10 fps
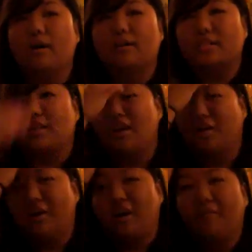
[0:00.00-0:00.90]
So
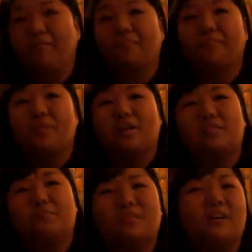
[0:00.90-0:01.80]
um, it's
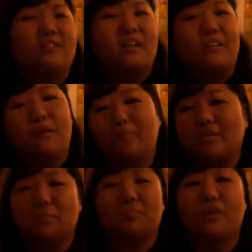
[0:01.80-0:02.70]
because I love my
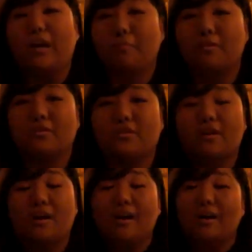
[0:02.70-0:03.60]
subscribers.
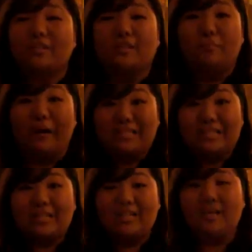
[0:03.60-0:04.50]
So
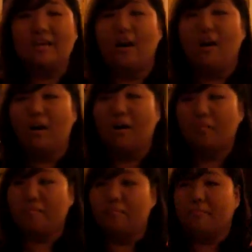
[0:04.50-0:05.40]
basically,
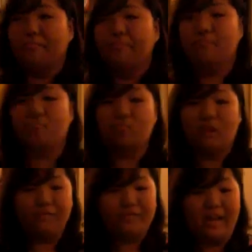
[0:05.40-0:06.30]
um,
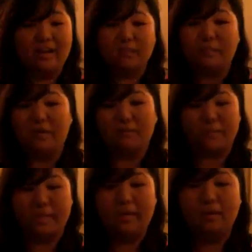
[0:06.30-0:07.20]
that is my
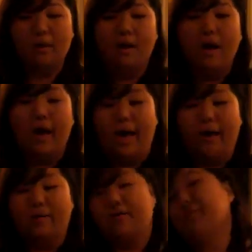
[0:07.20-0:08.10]
update.
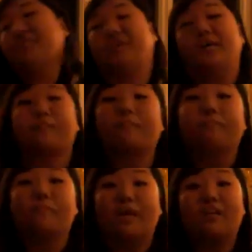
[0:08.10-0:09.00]
And another thing,
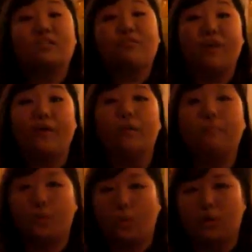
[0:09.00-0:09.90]
it is very
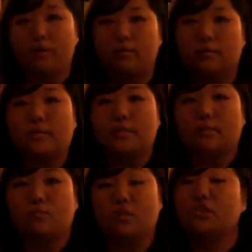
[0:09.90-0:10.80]
important
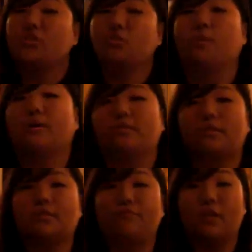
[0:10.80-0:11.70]
when you do watch
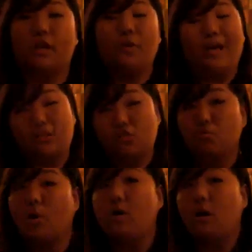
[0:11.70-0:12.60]
this video and
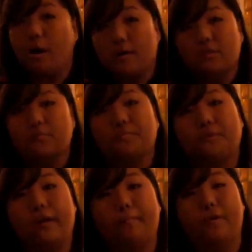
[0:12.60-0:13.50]
you are not a
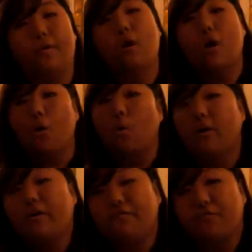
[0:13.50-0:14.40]
subscriber
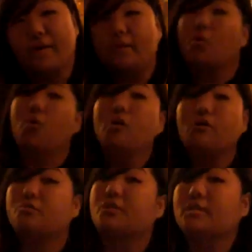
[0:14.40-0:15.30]
or a friend or
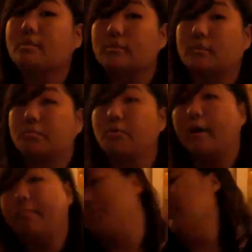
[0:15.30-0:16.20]
you're just a
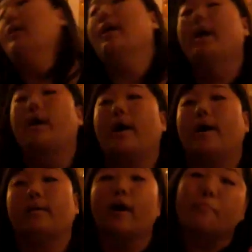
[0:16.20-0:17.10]
subscriber
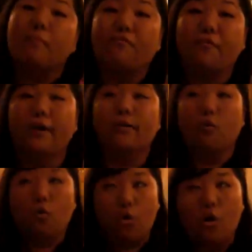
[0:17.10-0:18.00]
and not my friend
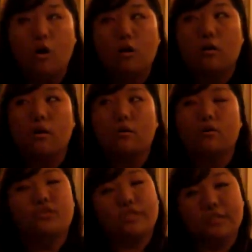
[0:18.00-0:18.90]
or
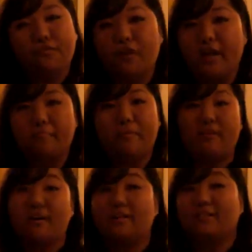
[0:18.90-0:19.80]
you're just a friend but
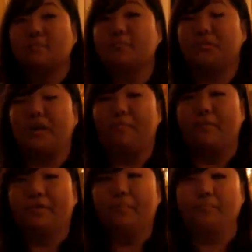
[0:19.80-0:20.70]
not a
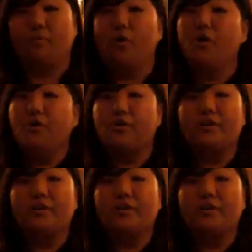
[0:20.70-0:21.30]
subscriber or you're